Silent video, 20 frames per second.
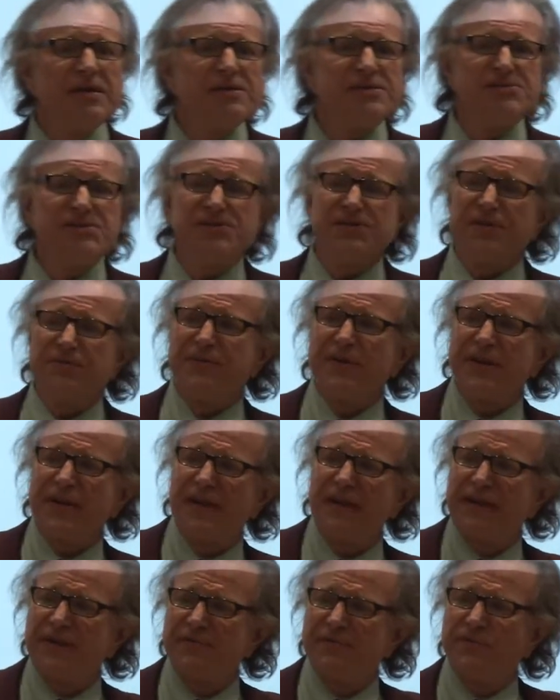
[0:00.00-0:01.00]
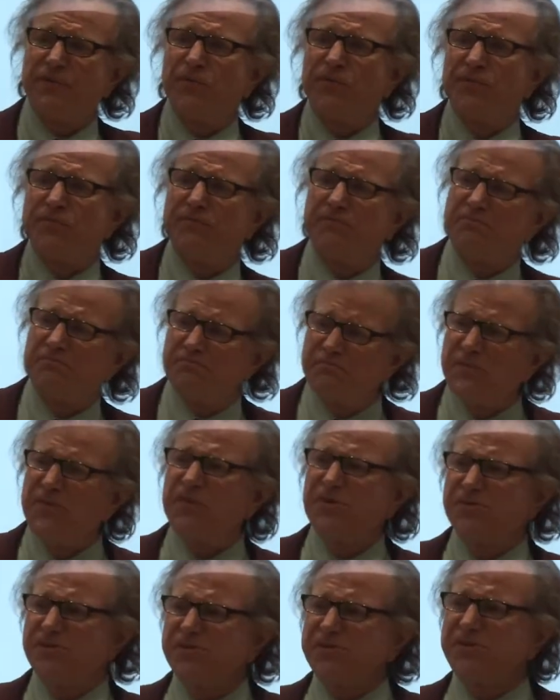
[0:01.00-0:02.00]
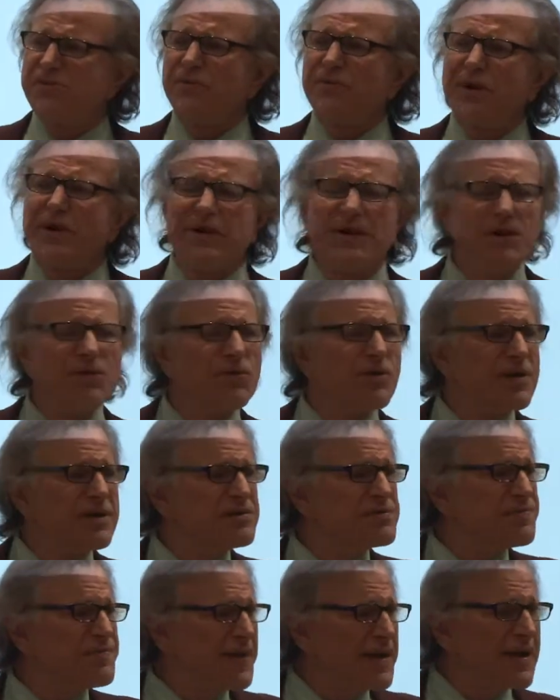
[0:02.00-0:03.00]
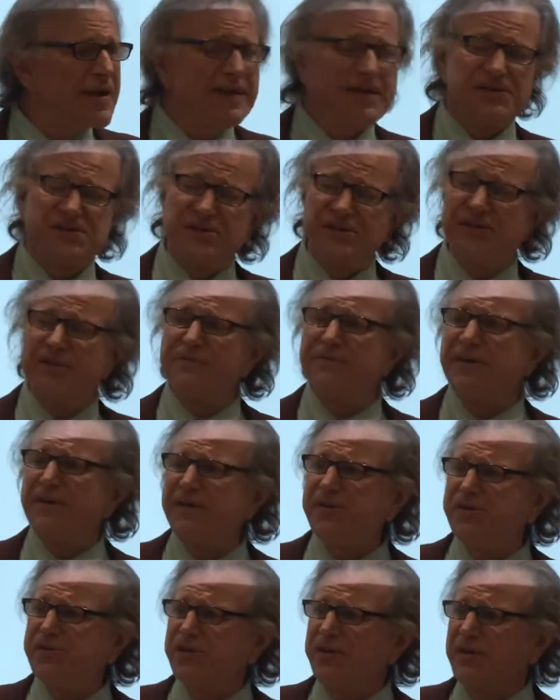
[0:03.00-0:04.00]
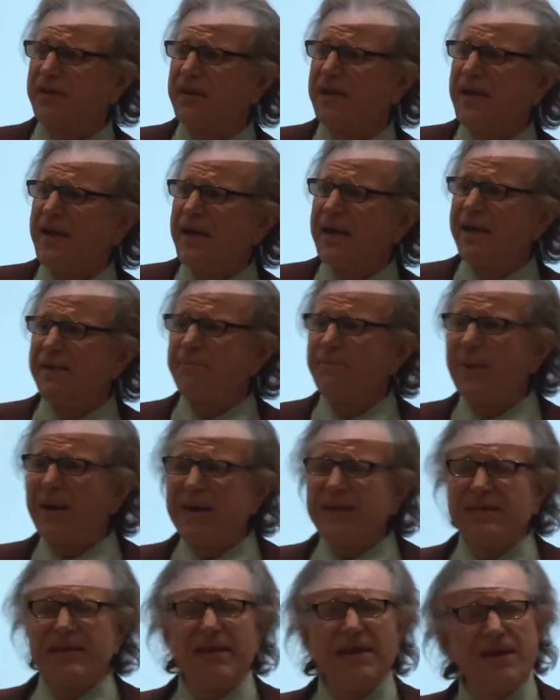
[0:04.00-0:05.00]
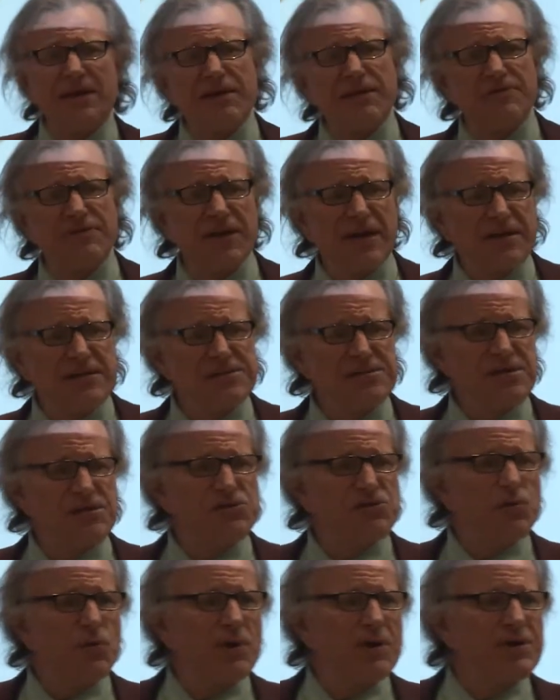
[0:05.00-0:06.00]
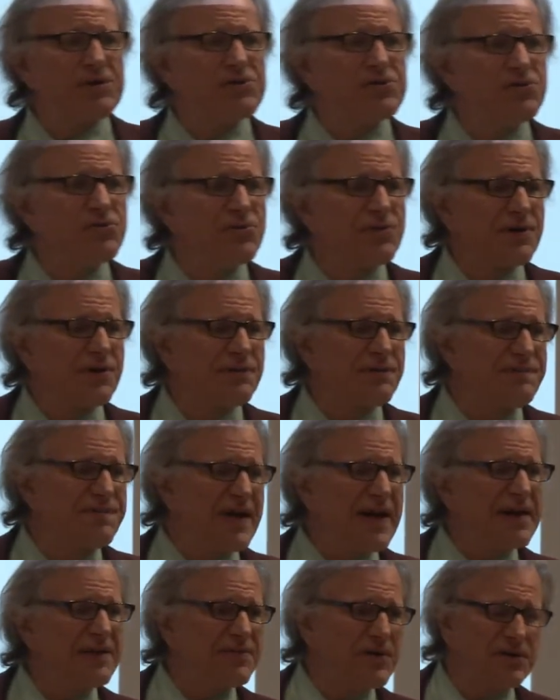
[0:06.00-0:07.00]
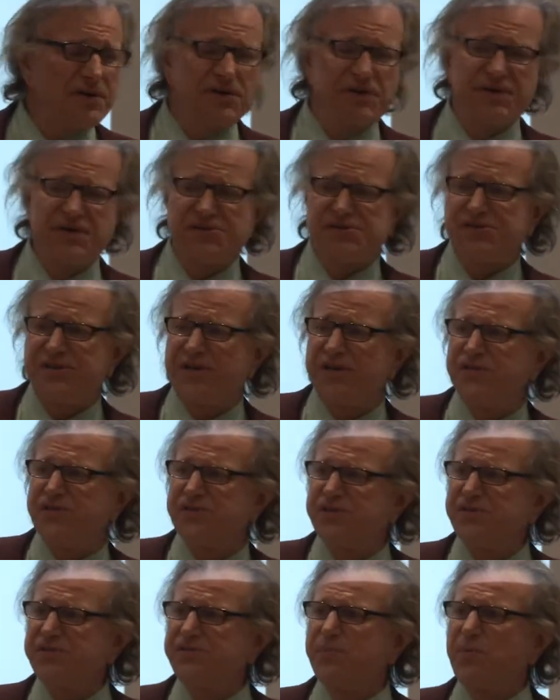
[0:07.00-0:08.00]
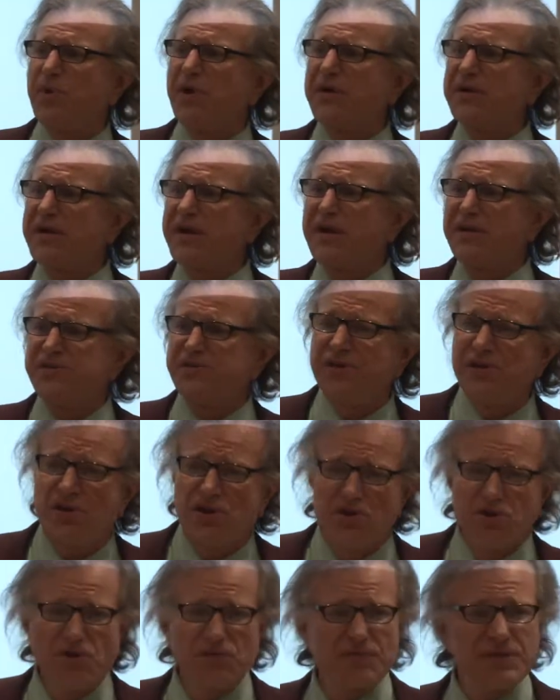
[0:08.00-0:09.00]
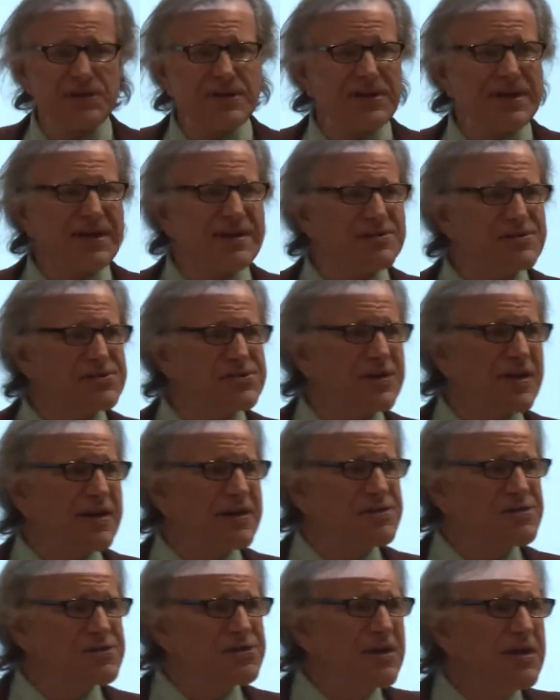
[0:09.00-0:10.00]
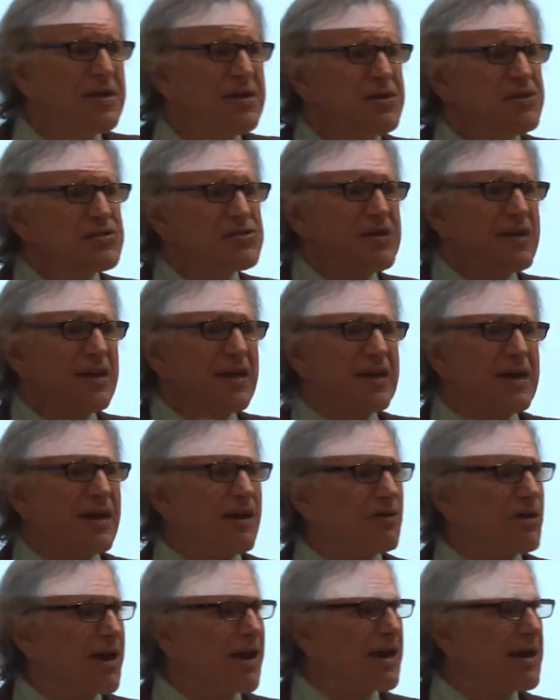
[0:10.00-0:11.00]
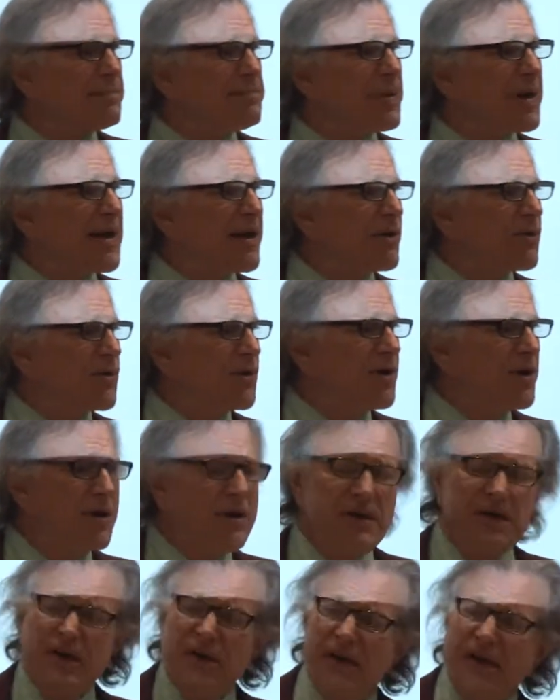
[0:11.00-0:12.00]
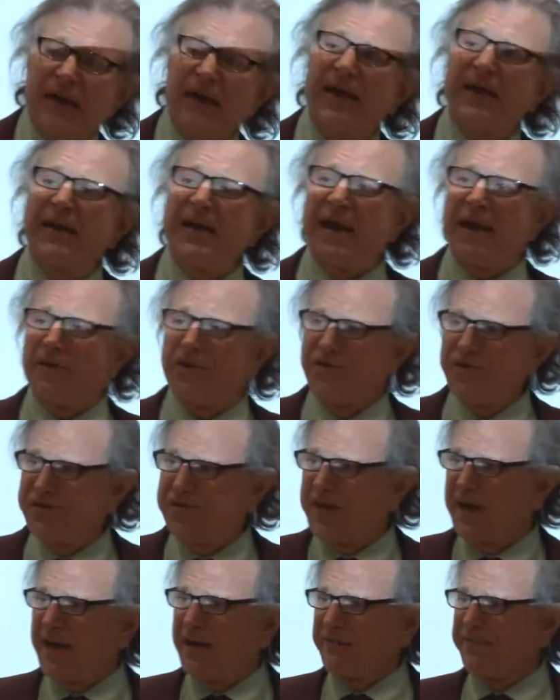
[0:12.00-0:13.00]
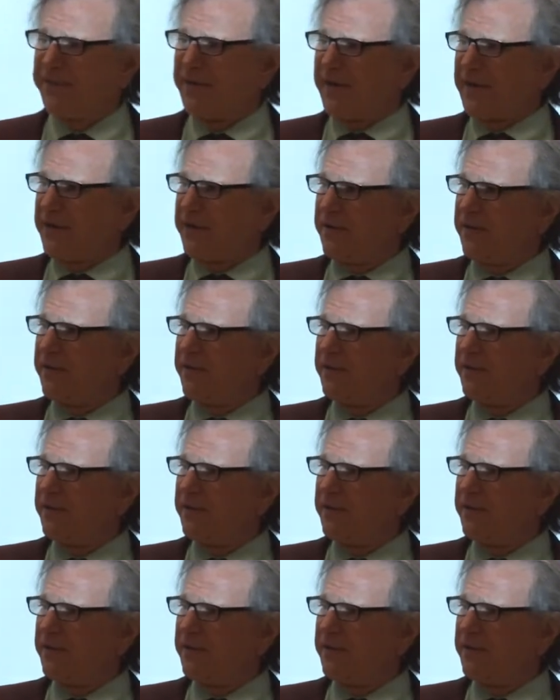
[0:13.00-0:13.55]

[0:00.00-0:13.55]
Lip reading: It's a different kind of use of the radio waves. Fine, it's an innovation. And by the end of 1922, there are 500 of these stations broadcasting all over the United States, sending out high power, and now there's conflict.